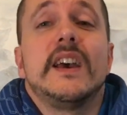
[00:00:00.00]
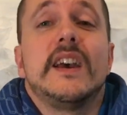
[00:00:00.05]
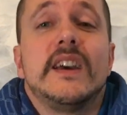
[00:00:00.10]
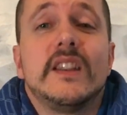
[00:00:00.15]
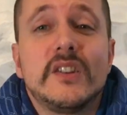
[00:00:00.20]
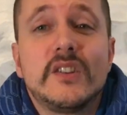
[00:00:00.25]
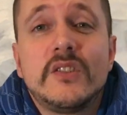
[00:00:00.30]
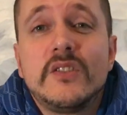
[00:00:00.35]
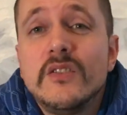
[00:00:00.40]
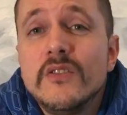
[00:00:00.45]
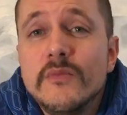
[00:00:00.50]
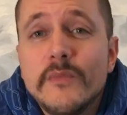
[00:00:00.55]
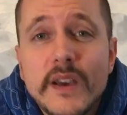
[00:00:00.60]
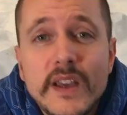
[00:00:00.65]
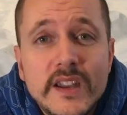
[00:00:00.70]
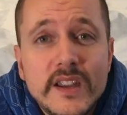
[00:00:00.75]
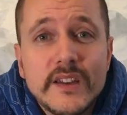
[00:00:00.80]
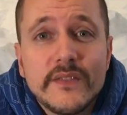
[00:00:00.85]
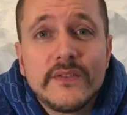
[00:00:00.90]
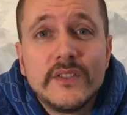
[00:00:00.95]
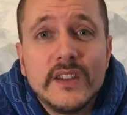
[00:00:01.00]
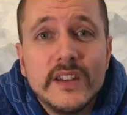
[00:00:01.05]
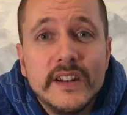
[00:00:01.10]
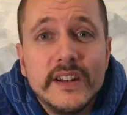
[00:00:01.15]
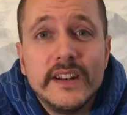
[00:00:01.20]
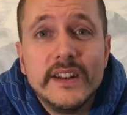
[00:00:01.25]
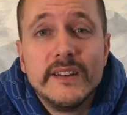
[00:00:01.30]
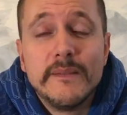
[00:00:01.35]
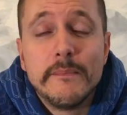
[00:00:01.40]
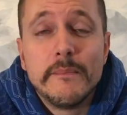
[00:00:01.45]
And too many of the
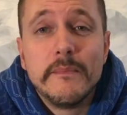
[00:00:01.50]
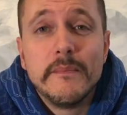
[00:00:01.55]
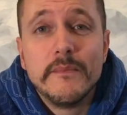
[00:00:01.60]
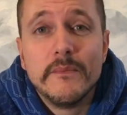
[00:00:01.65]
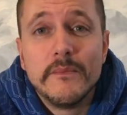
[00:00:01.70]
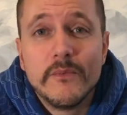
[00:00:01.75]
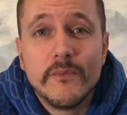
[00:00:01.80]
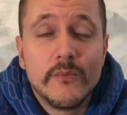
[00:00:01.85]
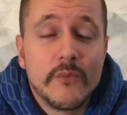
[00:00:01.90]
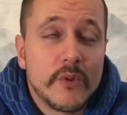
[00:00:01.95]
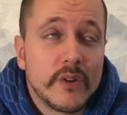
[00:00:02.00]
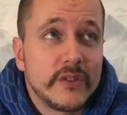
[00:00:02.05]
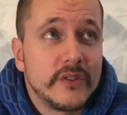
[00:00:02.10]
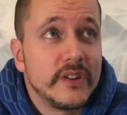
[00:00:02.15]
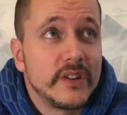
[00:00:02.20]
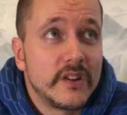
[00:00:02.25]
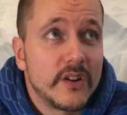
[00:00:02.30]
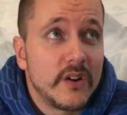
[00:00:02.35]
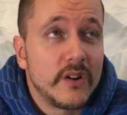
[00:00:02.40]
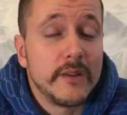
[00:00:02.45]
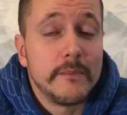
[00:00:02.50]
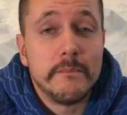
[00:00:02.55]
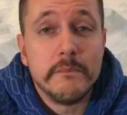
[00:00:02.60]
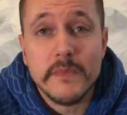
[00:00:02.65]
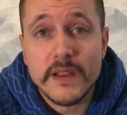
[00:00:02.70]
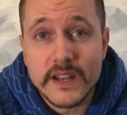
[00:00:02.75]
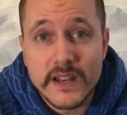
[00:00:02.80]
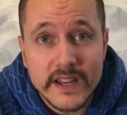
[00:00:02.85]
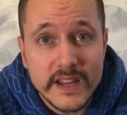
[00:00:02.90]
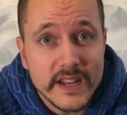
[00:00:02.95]
what they call
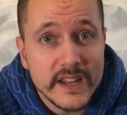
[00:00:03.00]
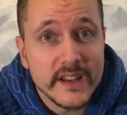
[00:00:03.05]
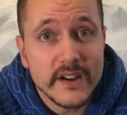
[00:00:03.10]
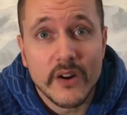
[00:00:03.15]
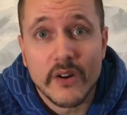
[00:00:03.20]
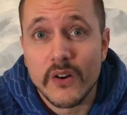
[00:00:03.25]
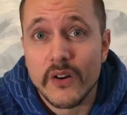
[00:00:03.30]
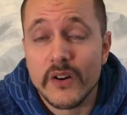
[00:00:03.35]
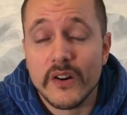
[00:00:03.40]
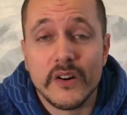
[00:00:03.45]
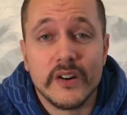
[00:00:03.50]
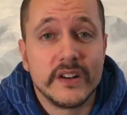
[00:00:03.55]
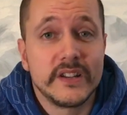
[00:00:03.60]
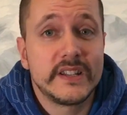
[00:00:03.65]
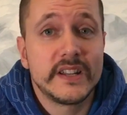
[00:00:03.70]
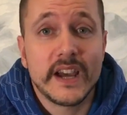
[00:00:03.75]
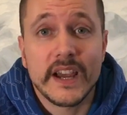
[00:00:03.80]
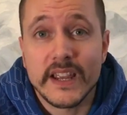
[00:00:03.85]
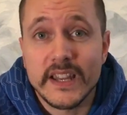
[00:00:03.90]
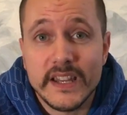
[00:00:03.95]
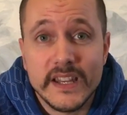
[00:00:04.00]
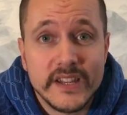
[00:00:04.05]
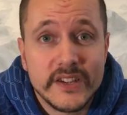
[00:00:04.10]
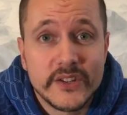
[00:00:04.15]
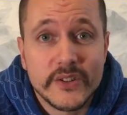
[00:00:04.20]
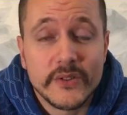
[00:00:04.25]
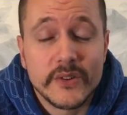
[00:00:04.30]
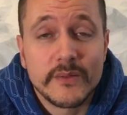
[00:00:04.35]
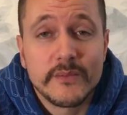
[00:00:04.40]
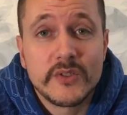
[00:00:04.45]
mini or tiny
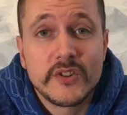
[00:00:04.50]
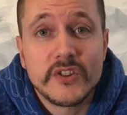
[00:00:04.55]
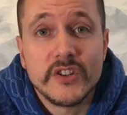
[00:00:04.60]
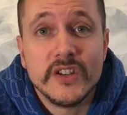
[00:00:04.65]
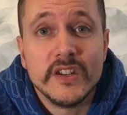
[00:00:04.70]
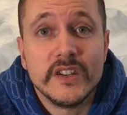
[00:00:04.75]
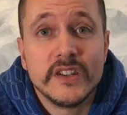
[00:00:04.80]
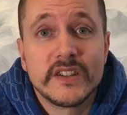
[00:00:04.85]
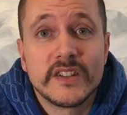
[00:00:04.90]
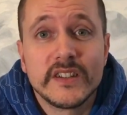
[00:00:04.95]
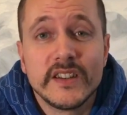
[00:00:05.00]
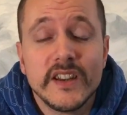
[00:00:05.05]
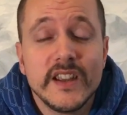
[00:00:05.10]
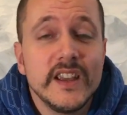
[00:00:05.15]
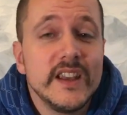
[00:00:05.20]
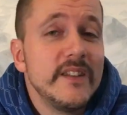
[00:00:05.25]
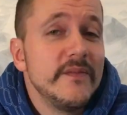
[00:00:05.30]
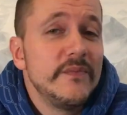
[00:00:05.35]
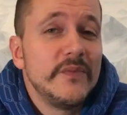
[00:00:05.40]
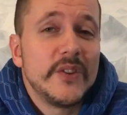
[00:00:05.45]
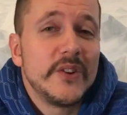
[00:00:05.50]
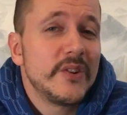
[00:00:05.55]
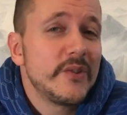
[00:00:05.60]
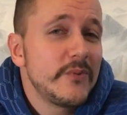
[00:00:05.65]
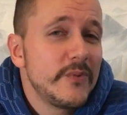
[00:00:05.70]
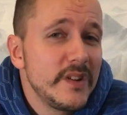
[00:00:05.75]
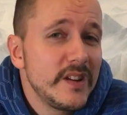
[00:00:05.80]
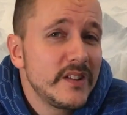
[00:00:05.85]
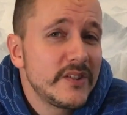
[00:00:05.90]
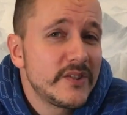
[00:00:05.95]
sewing machines, they're not
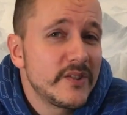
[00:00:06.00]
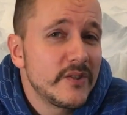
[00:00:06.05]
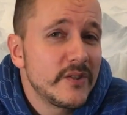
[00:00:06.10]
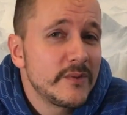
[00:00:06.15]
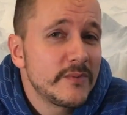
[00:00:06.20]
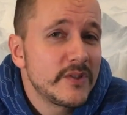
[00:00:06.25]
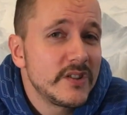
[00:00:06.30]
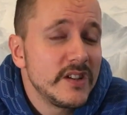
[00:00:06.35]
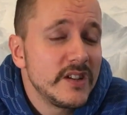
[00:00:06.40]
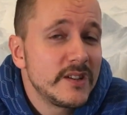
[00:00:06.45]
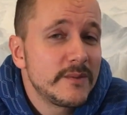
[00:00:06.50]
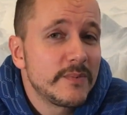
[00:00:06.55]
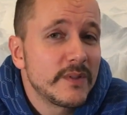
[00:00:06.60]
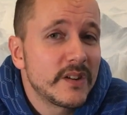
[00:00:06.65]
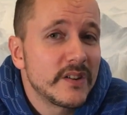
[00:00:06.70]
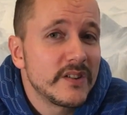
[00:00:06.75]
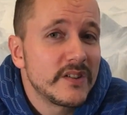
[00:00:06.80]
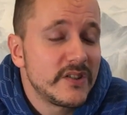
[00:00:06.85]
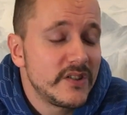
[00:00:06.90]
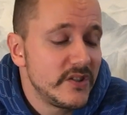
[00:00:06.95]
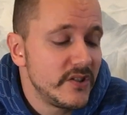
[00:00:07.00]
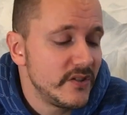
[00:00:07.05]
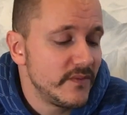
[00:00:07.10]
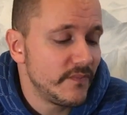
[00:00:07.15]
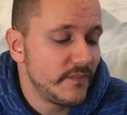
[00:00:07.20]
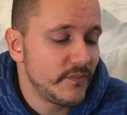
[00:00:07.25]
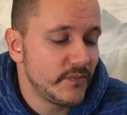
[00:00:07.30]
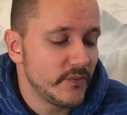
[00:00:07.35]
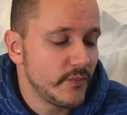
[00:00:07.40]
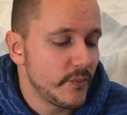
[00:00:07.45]
real sewing machines because
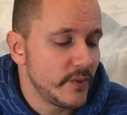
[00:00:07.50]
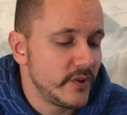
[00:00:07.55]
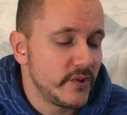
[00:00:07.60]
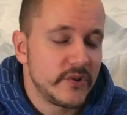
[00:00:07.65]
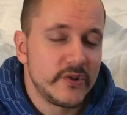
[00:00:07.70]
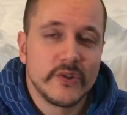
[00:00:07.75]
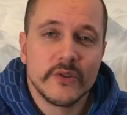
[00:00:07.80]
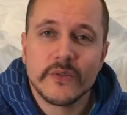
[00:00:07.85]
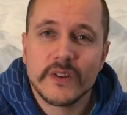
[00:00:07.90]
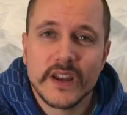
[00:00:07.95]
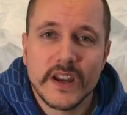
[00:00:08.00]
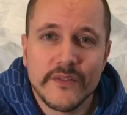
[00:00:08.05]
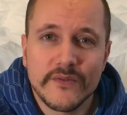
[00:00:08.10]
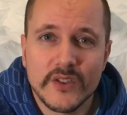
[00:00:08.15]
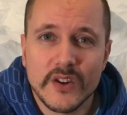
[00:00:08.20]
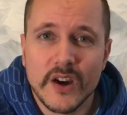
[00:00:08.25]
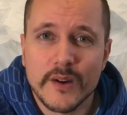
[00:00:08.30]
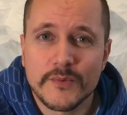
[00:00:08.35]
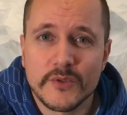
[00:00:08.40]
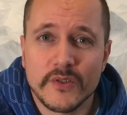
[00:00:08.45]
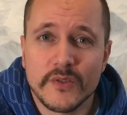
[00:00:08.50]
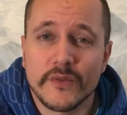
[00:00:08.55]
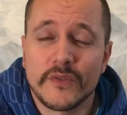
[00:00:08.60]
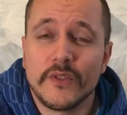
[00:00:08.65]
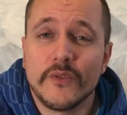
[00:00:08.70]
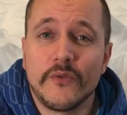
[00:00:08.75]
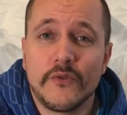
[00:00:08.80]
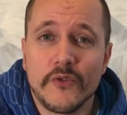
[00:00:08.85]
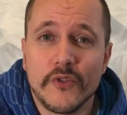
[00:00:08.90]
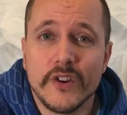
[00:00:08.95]
when you don't have the option of
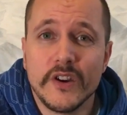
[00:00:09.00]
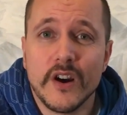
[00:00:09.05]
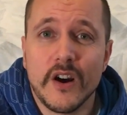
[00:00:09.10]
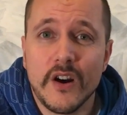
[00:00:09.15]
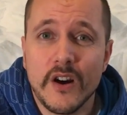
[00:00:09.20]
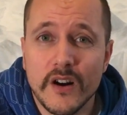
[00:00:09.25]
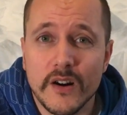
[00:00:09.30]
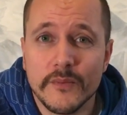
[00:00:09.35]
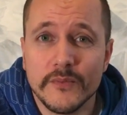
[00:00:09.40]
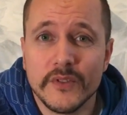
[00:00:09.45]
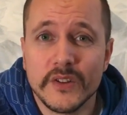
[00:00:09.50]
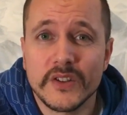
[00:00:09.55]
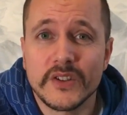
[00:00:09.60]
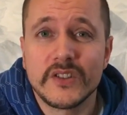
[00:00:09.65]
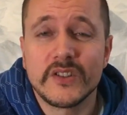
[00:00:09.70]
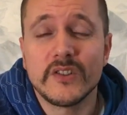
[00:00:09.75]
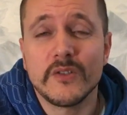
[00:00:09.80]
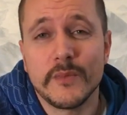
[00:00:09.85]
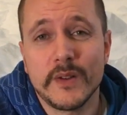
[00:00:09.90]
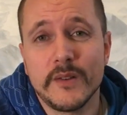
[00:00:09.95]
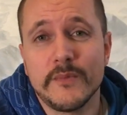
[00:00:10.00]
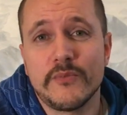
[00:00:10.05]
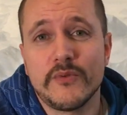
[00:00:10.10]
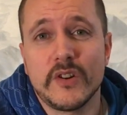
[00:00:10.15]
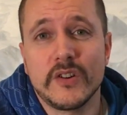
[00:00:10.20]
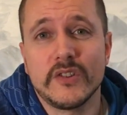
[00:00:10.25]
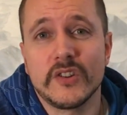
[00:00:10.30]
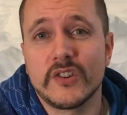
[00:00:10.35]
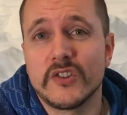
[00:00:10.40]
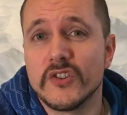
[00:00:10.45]
the free arm, there's so many
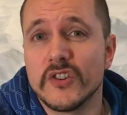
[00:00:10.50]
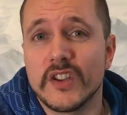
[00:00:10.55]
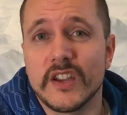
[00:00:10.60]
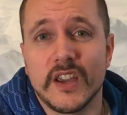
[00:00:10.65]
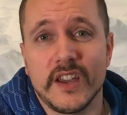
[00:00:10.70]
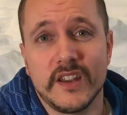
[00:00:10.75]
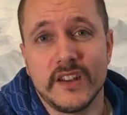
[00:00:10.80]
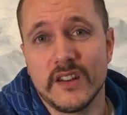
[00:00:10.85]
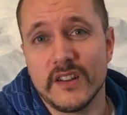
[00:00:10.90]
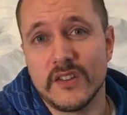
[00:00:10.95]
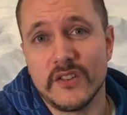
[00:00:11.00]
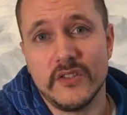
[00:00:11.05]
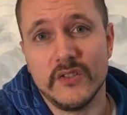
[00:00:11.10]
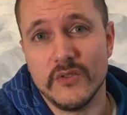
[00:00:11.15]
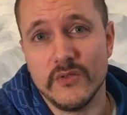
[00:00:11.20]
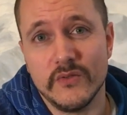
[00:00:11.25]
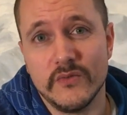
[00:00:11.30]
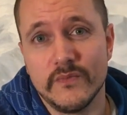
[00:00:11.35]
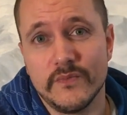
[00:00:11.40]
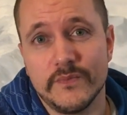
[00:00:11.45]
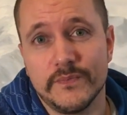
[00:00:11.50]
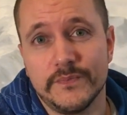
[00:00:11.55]
projects you cannot do.